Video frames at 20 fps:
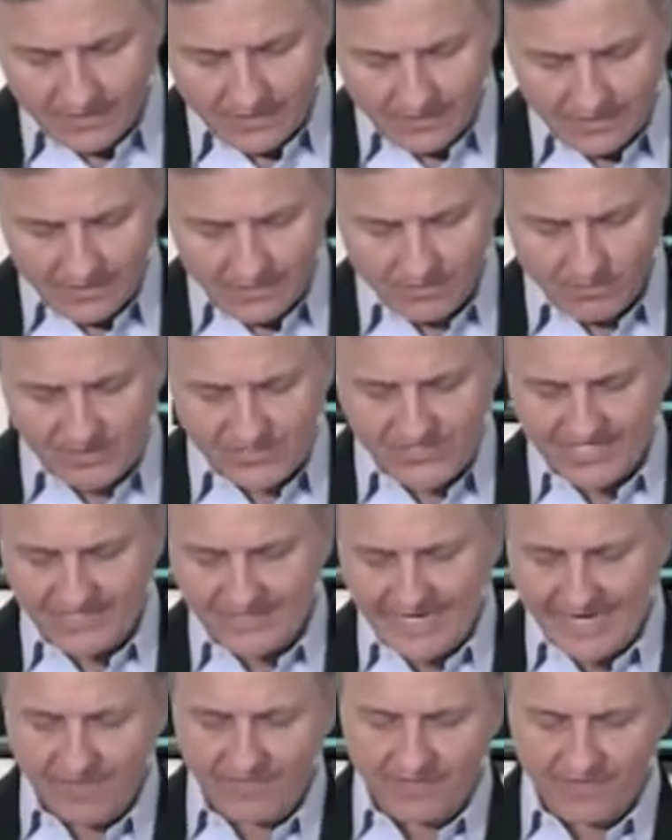We see
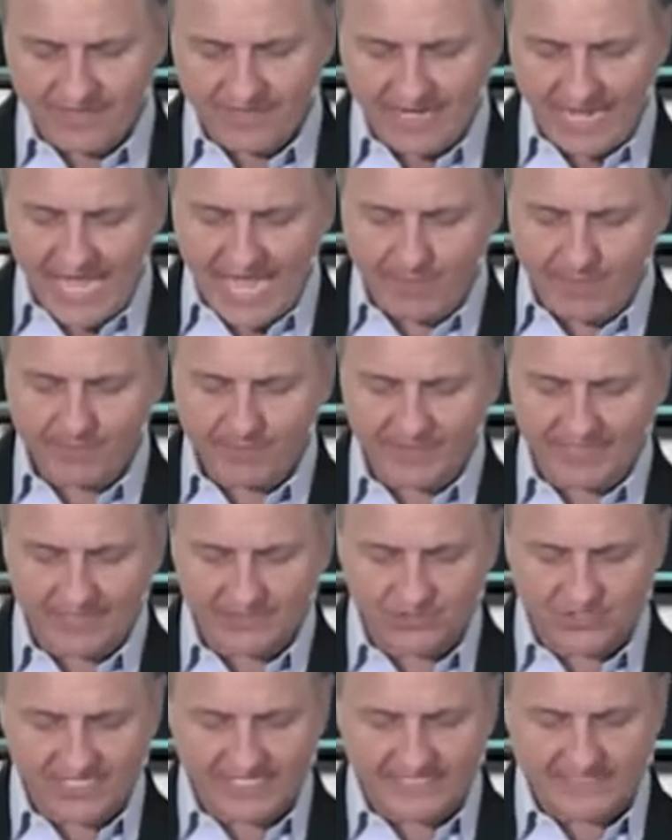now that it happened as
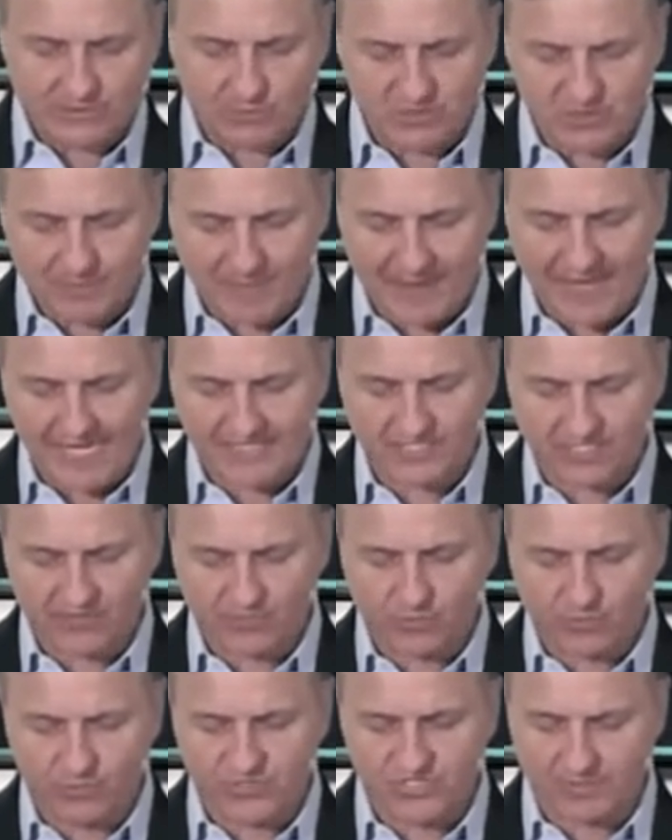Jesus was passing
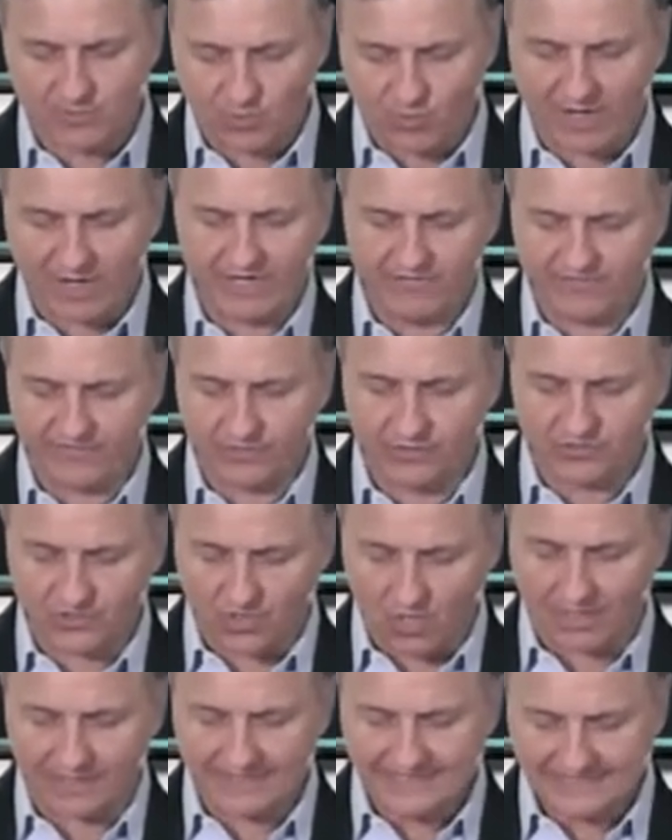through some grain fields
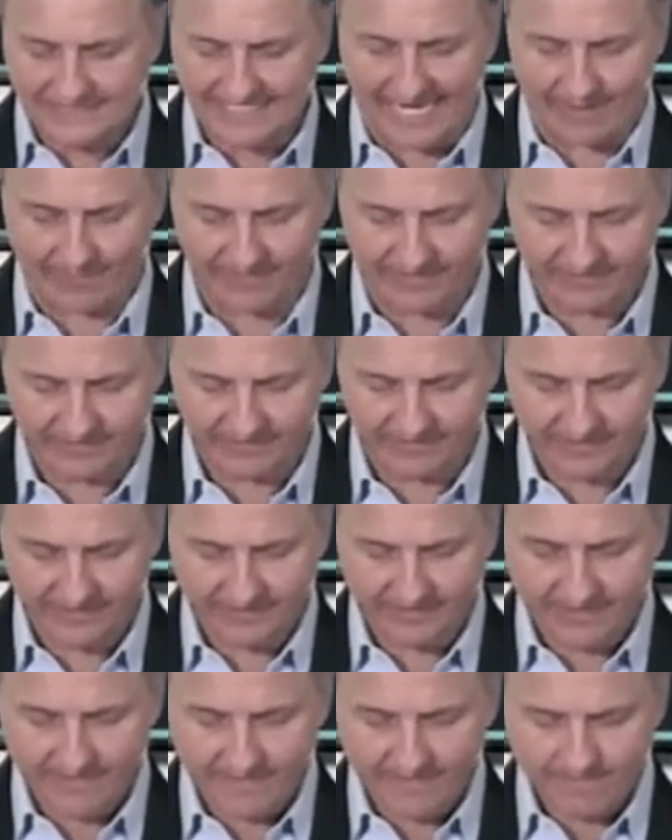on a Sabbath,
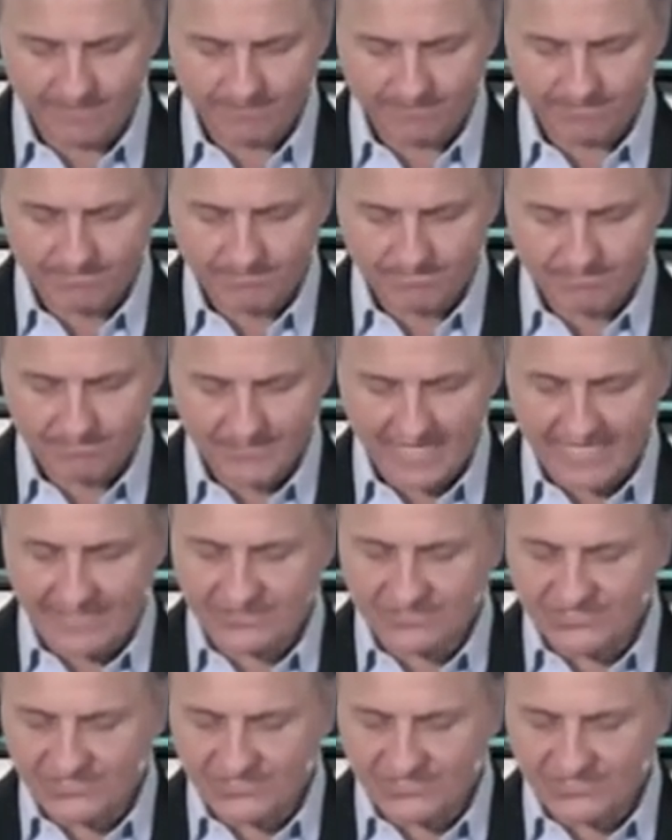and his